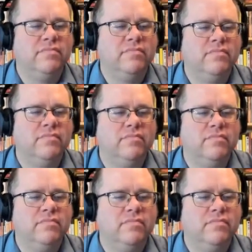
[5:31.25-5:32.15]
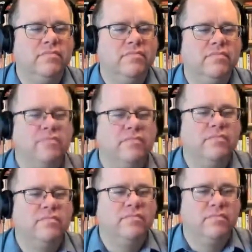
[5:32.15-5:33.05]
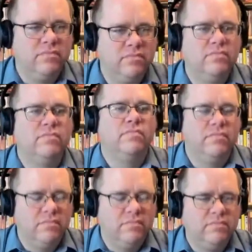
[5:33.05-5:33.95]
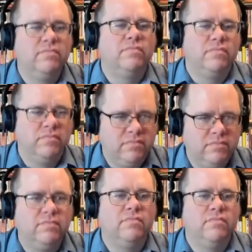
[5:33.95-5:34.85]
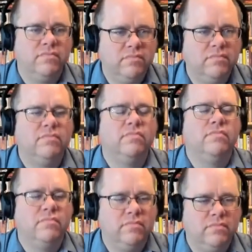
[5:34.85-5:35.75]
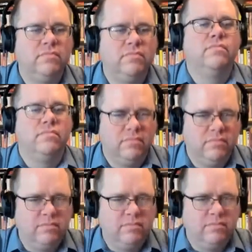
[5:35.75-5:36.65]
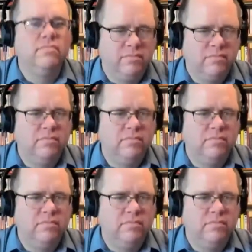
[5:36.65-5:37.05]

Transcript: (not speaking)